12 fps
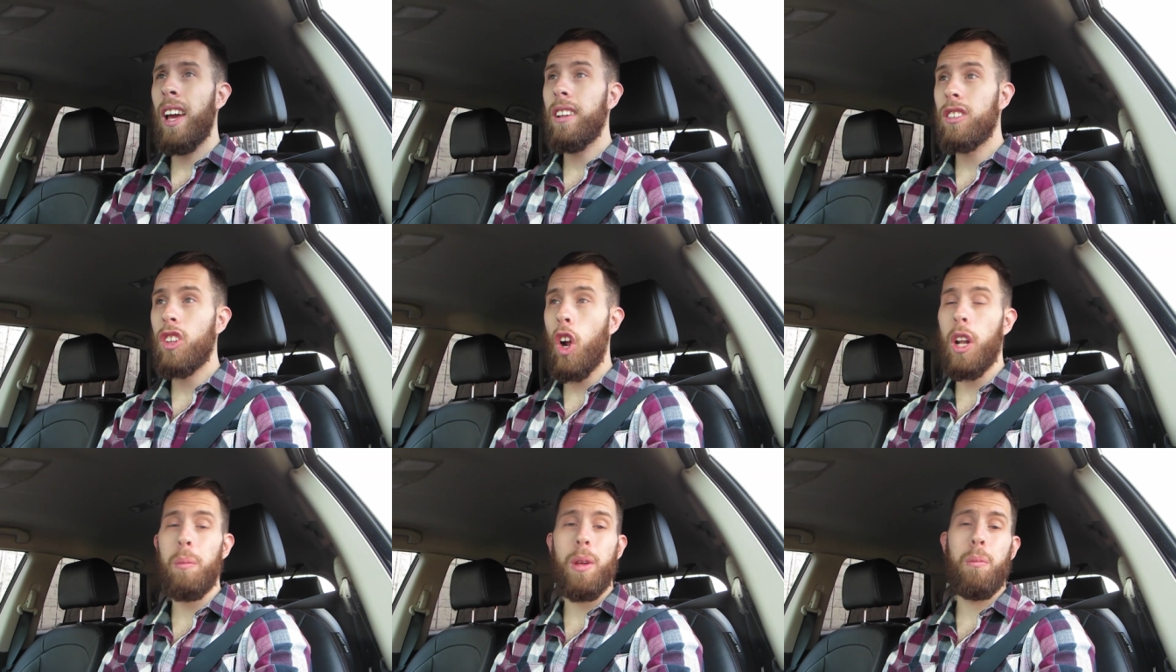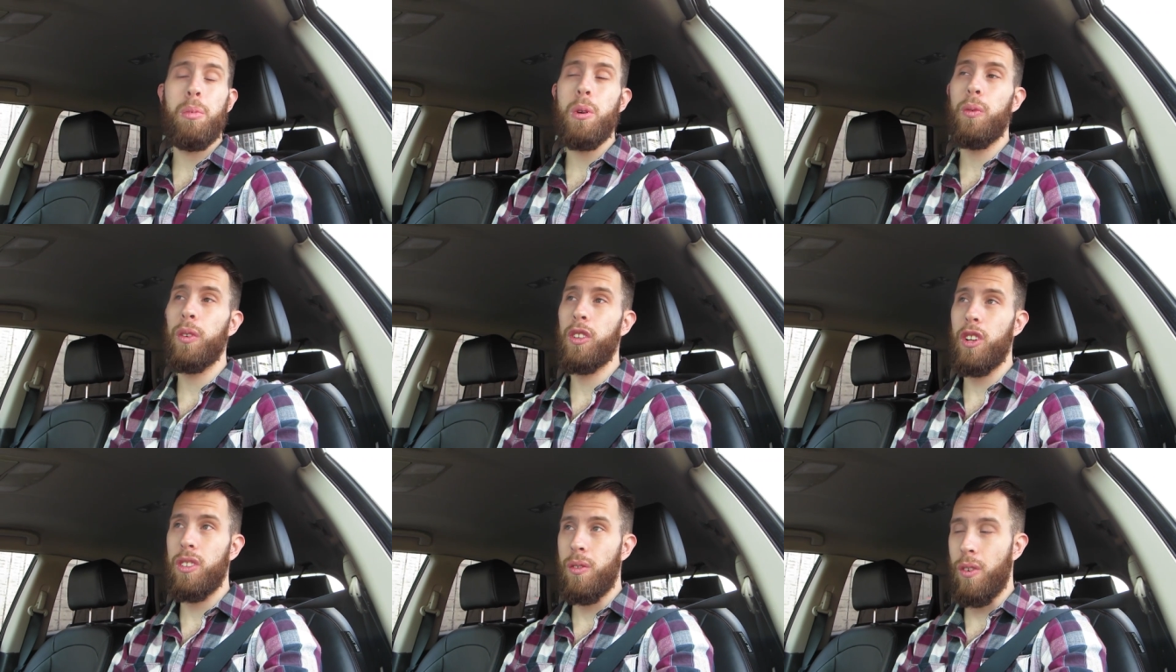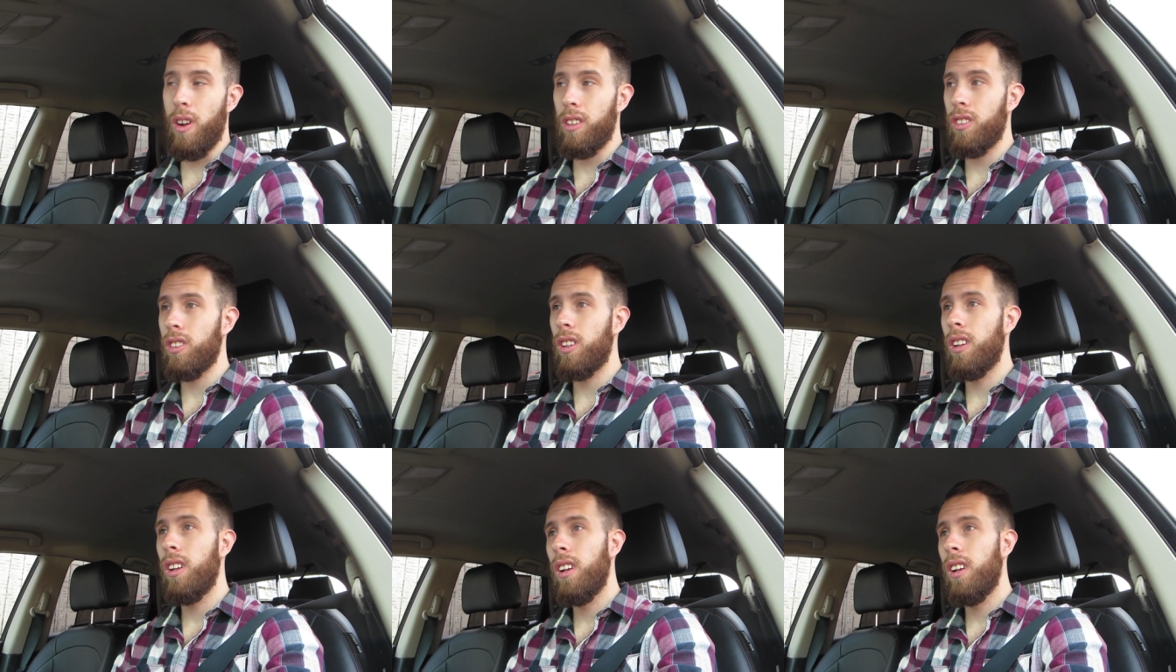It's starting to be a beautiful Thursday for us.